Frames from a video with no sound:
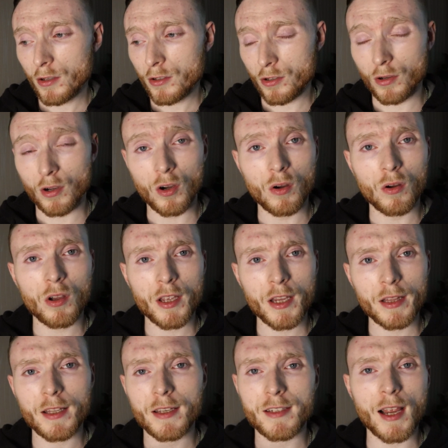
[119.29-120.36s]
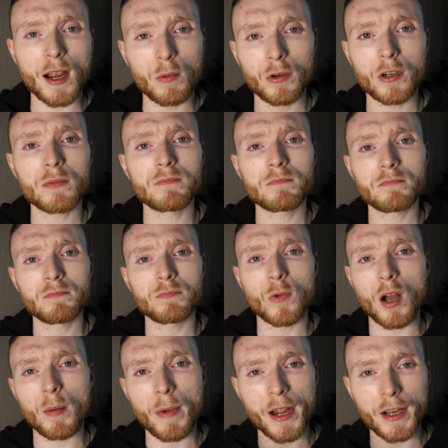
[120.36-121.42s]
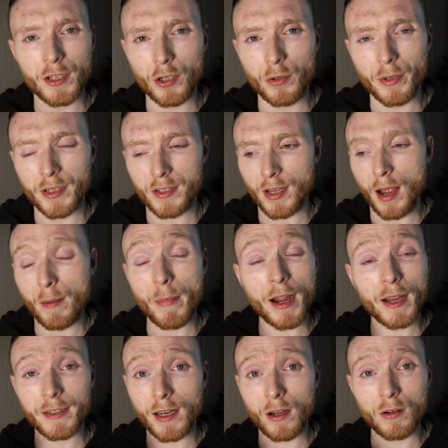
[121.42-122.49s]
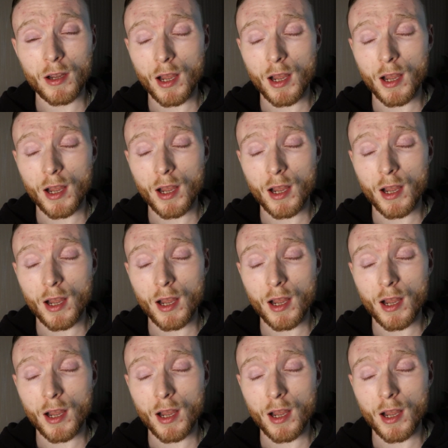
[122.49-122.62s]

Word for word: So in this hour, what I might do is I might